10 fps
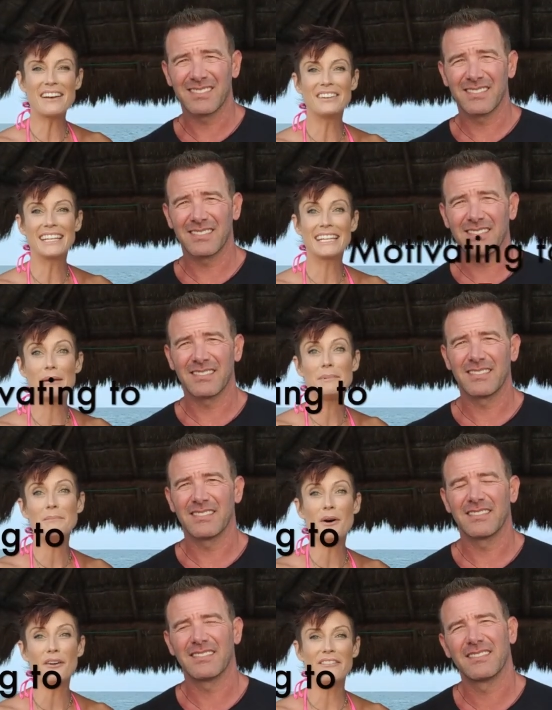Speaker 1: seven can be
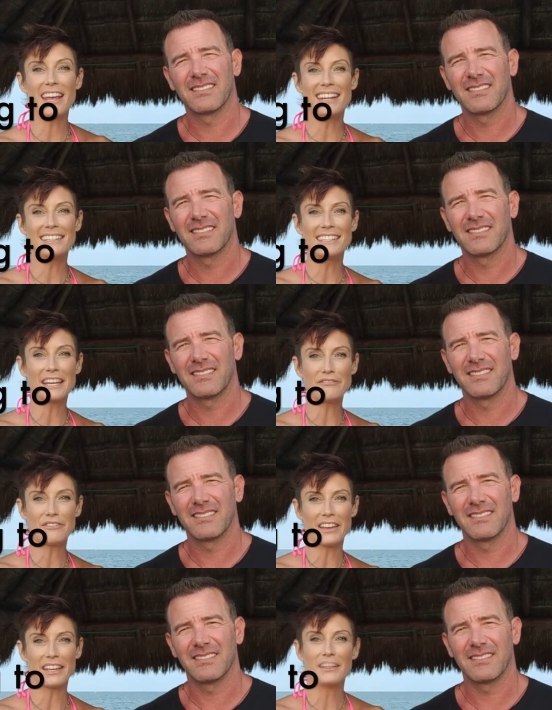motivating to get
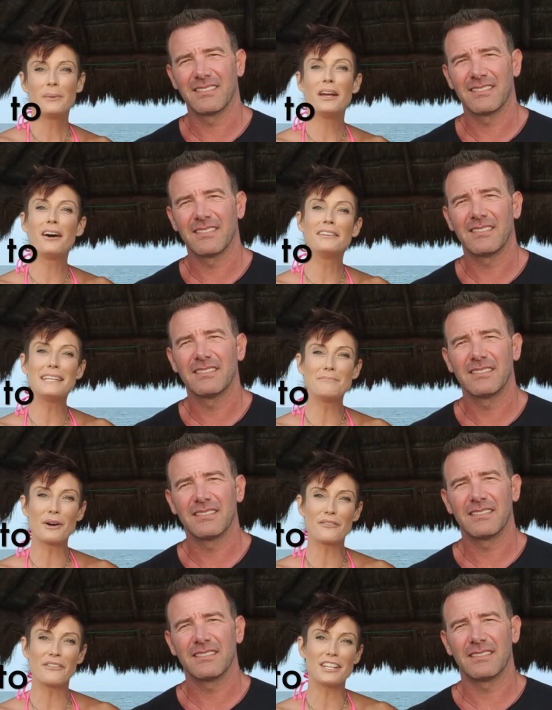fit. We all need
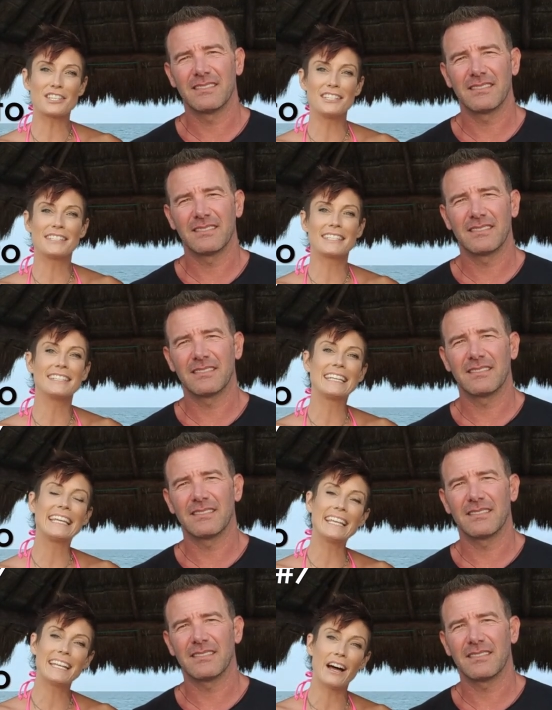motivation to
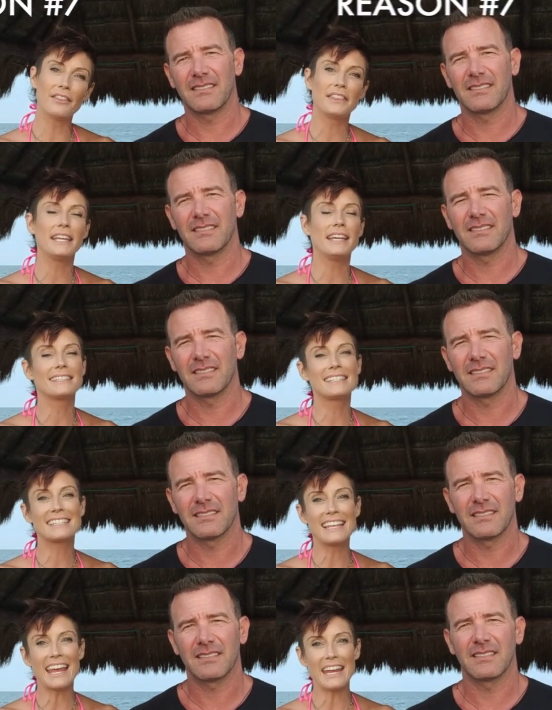get healthy and to
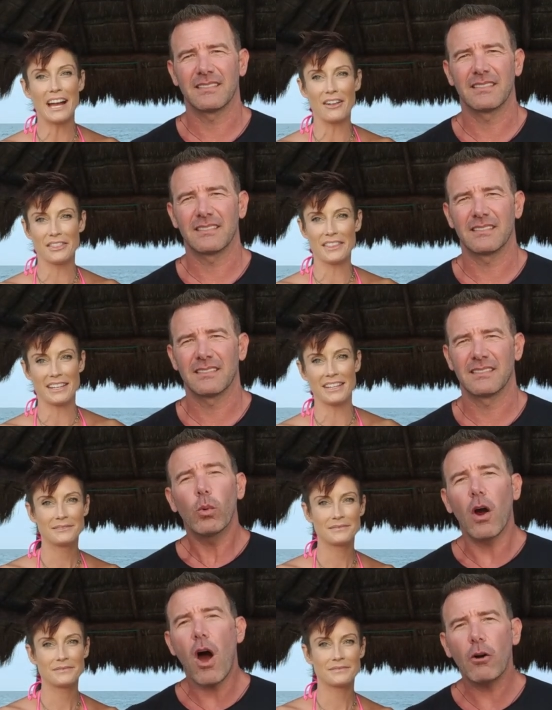stay healthy.
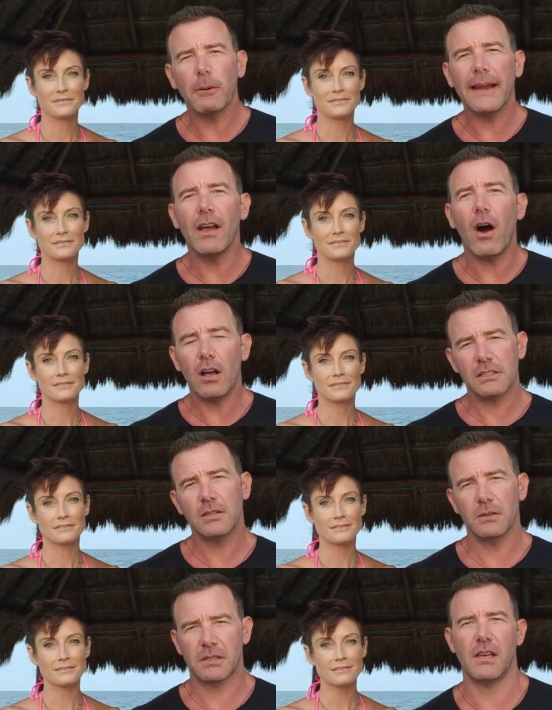
Speaker 2: We're already all
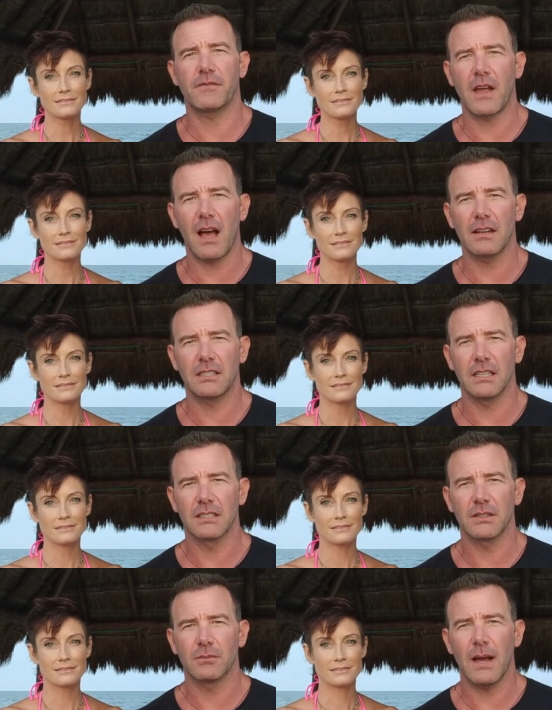so self
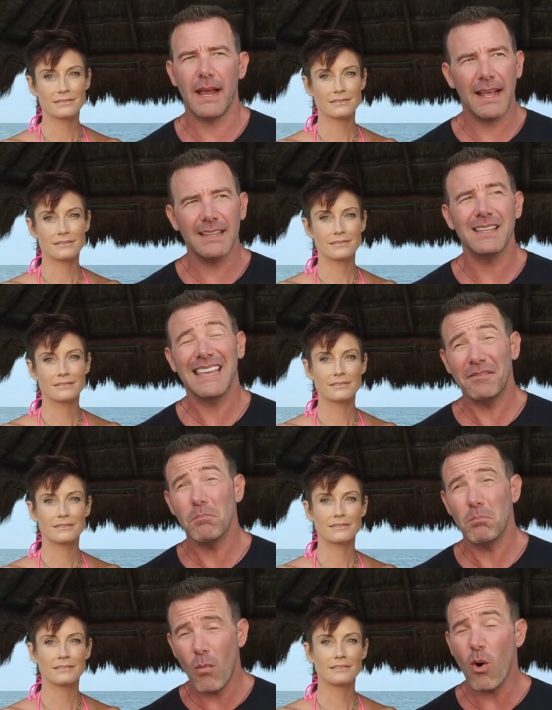conscious, right? And
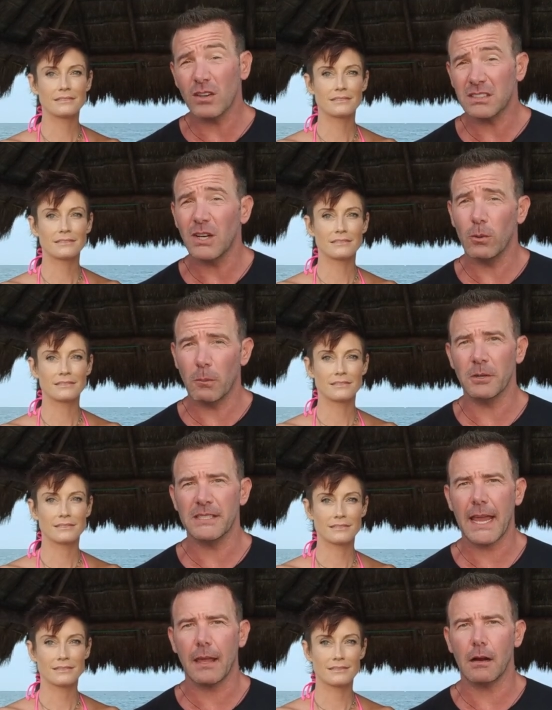even more so when we're
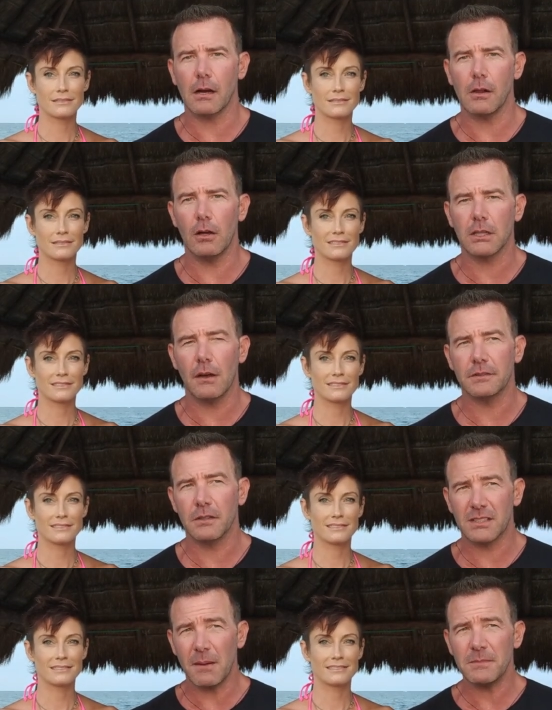taking our clothes off.
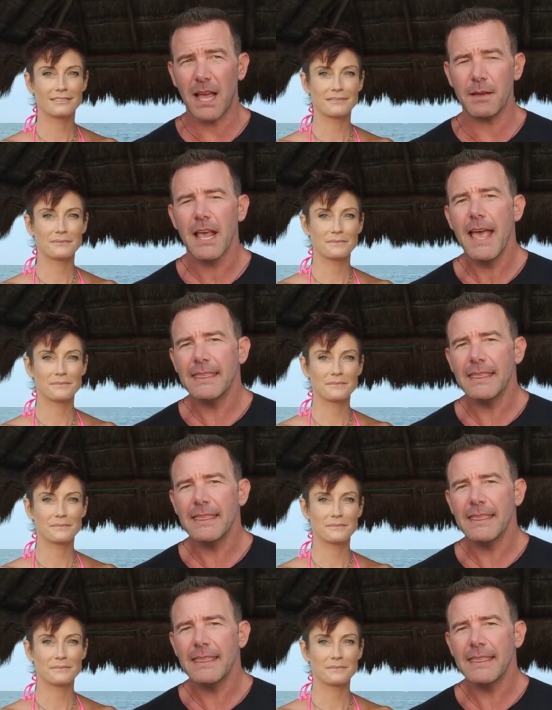So sometimes